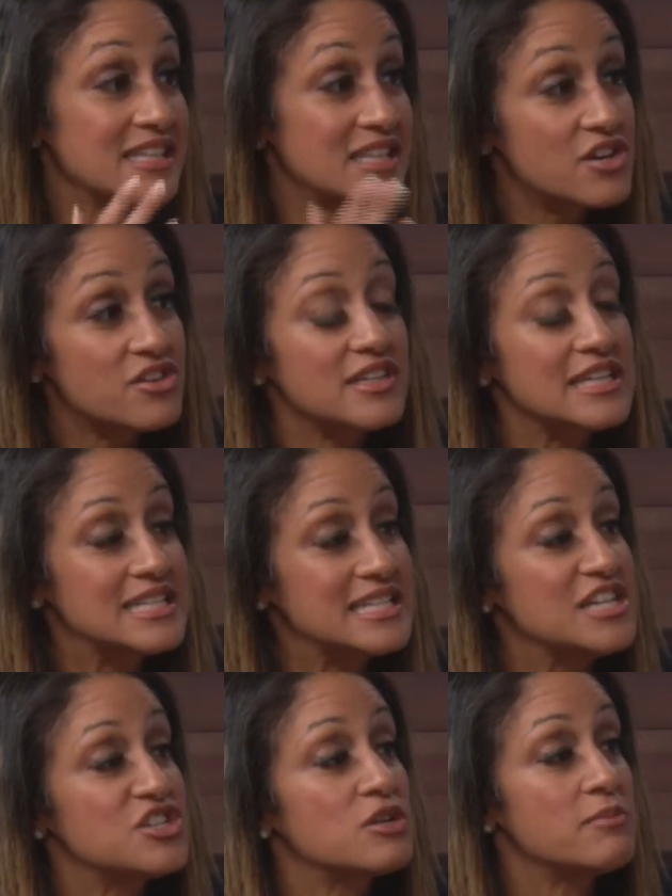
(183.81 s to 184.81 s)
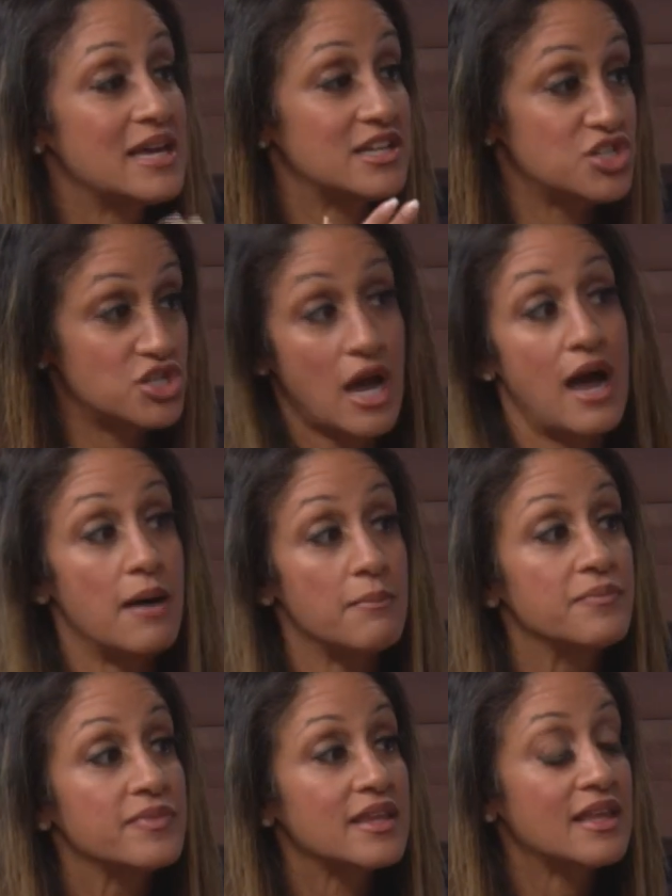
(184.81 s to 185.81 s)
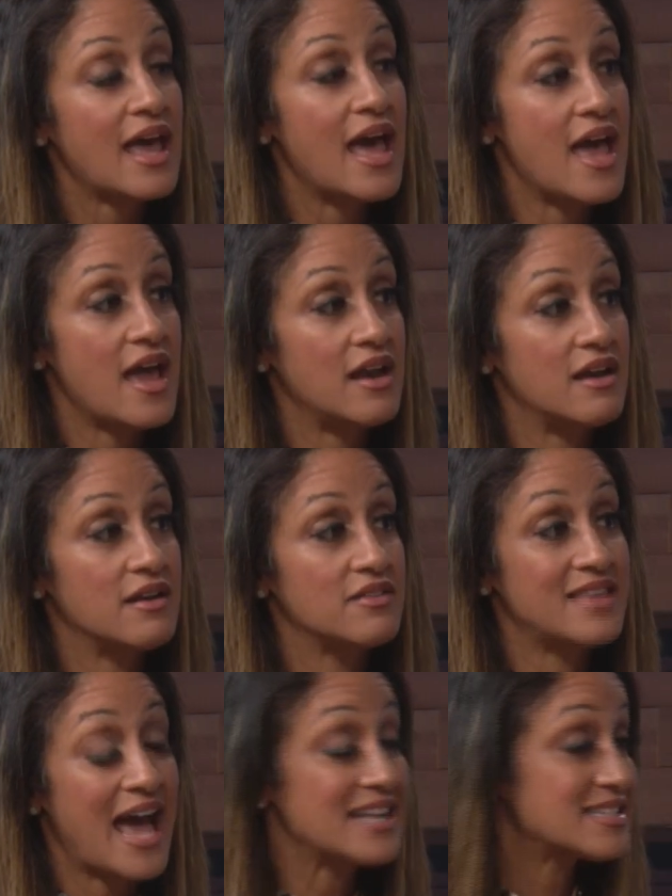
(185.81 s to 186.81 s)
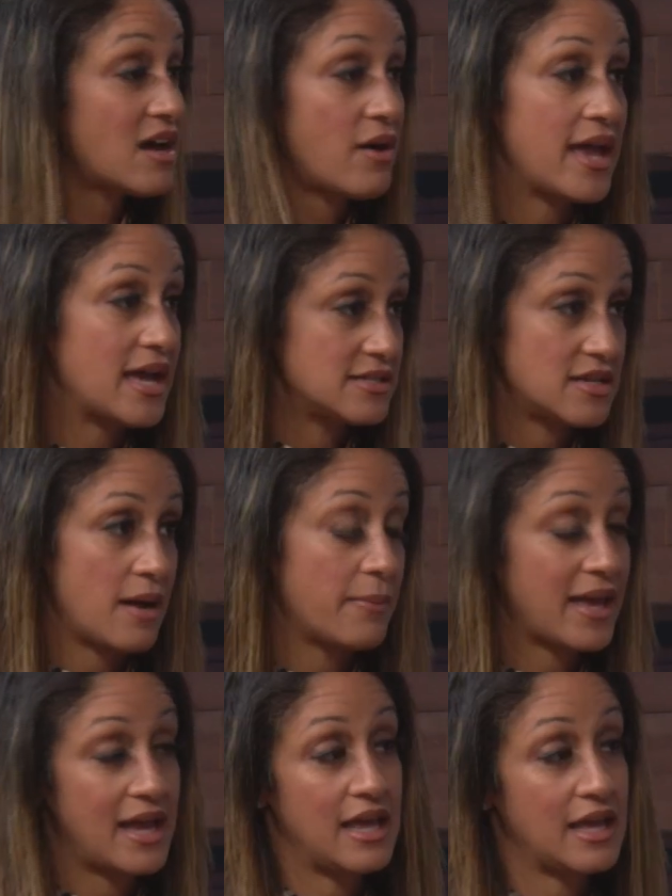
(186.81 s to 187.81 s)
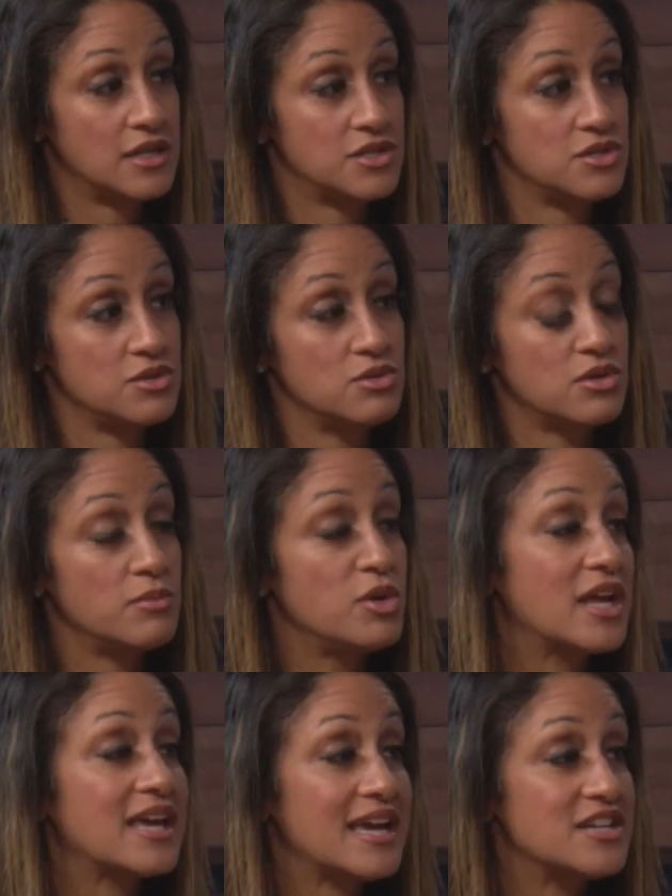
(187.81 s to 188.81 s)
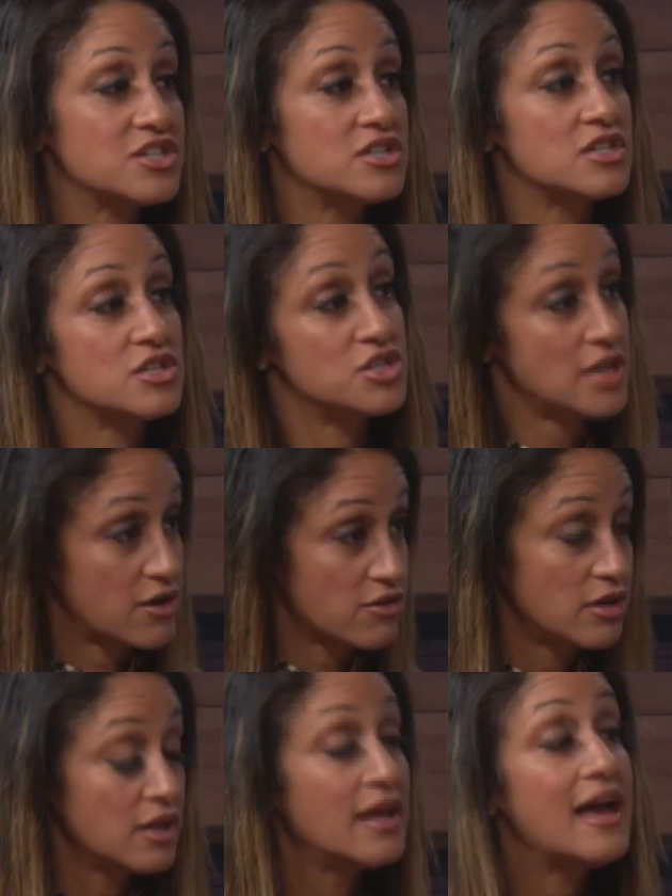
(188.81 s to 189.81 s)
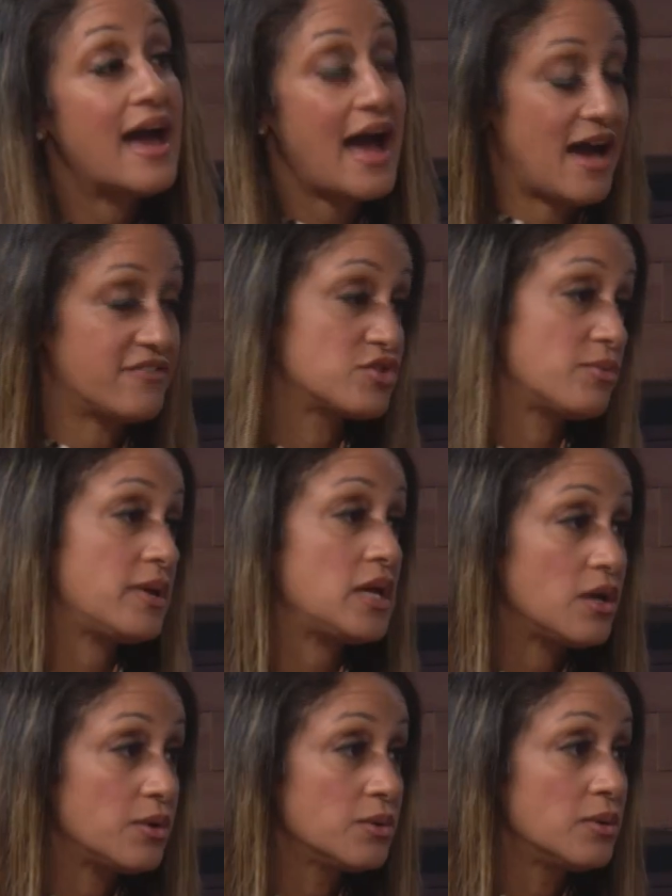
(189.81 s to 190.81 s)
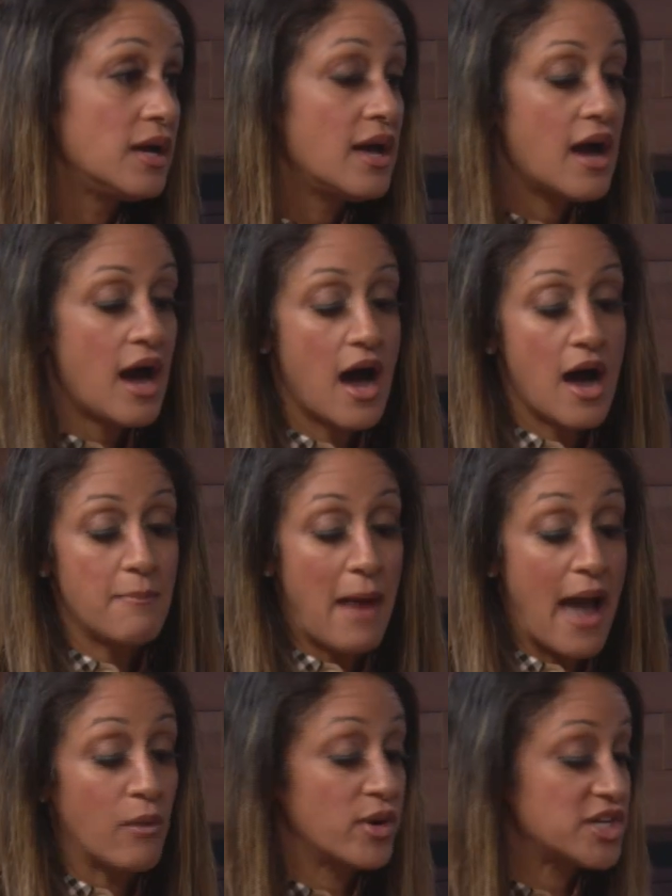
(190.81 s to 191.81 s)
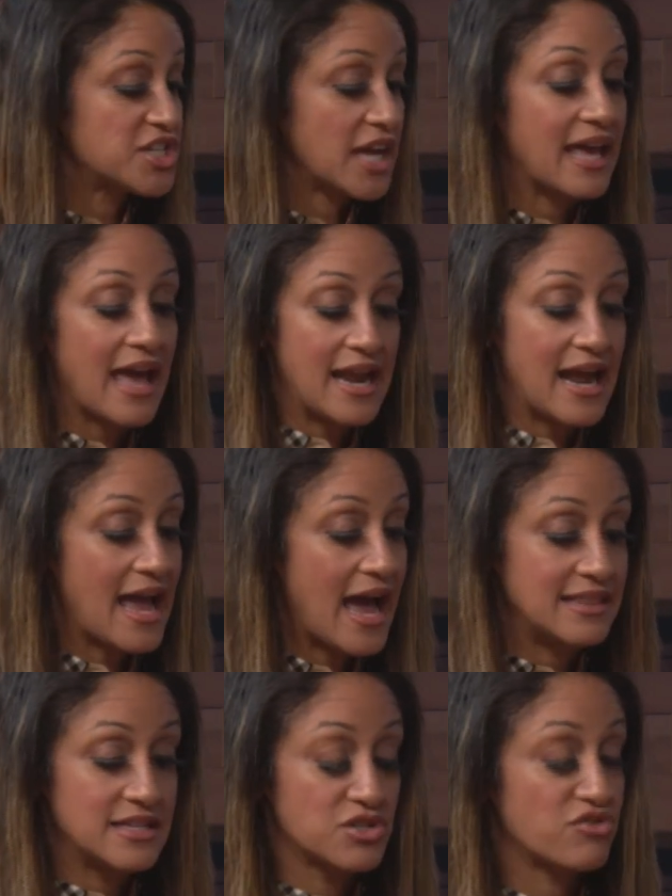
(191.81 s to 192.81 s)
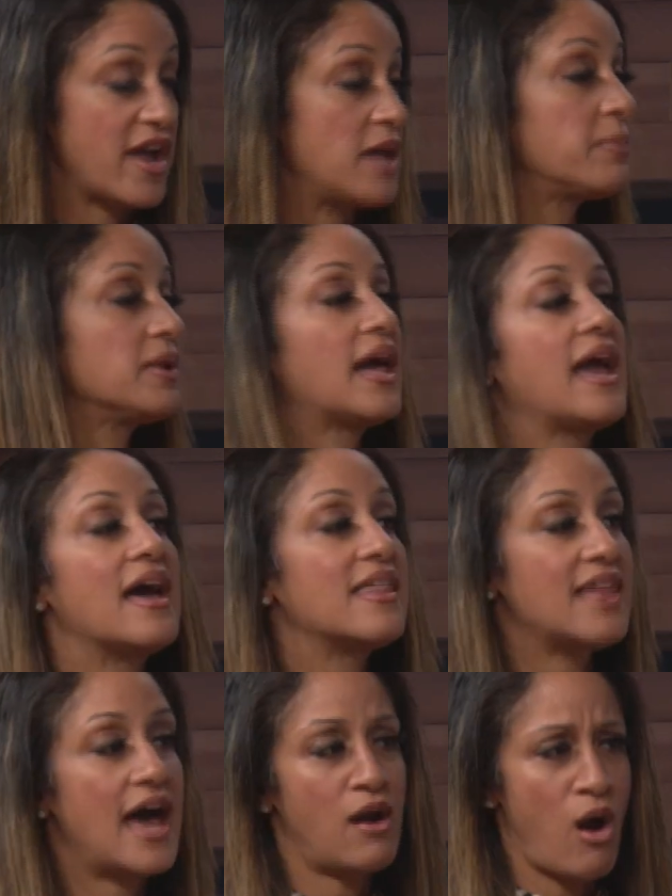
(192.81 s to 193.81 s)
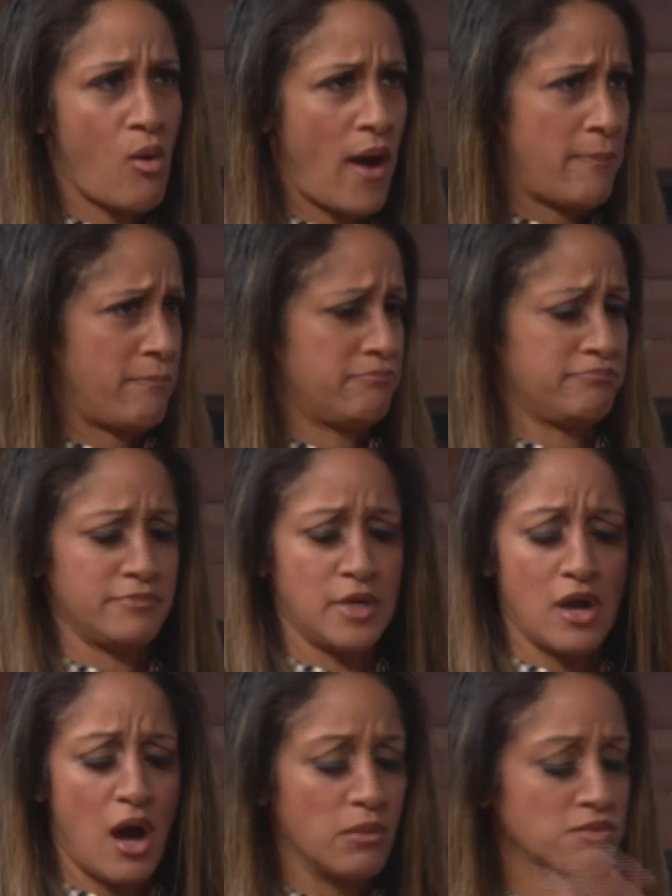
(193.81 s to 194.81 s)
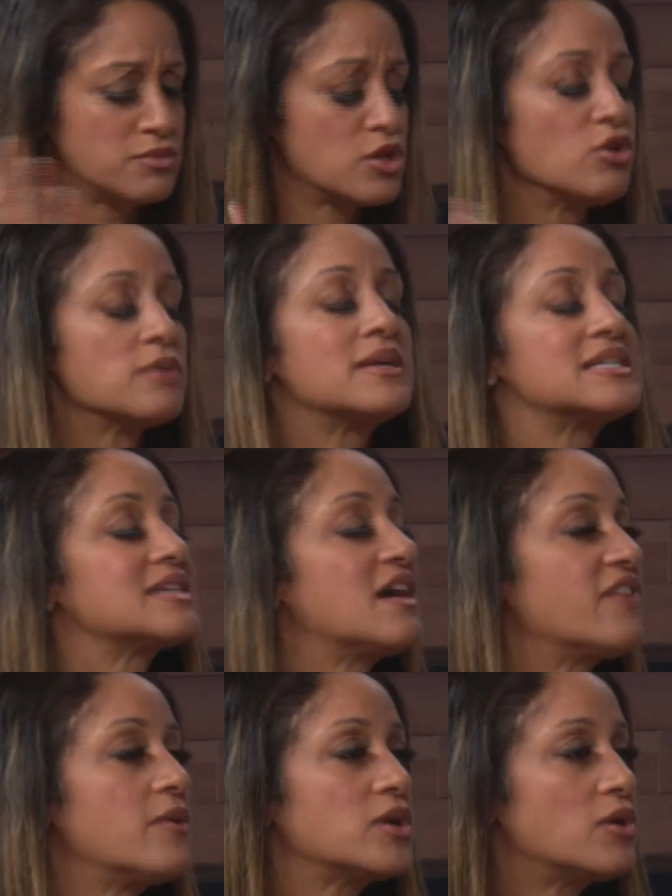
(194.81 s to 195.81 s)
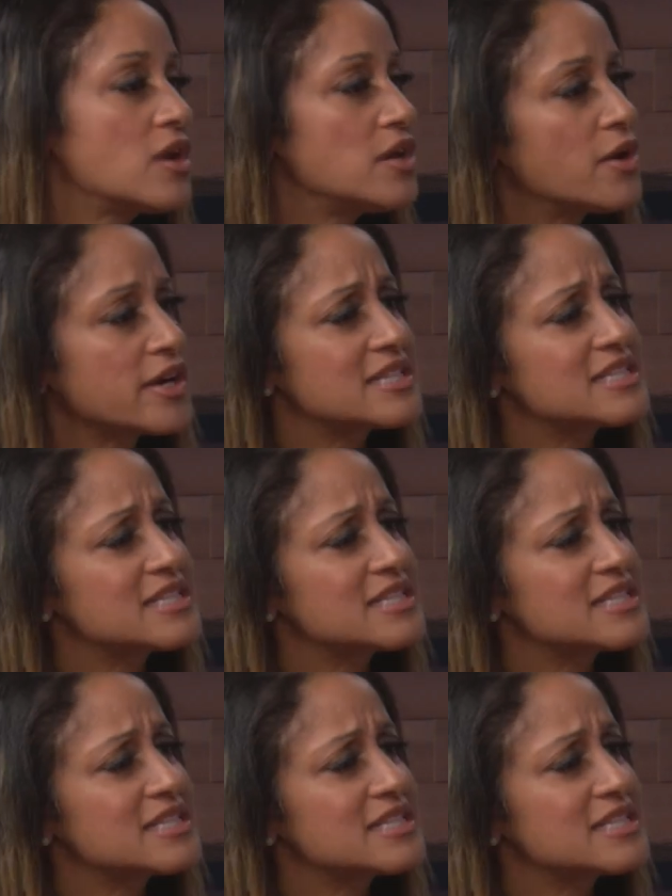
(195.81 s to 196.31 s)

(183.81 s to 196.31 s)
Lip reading: literally teaching me a job. And that's how I ended up getting into communications in general after BU. I wish, again, I had this grand plan that, I told myself I would go to New York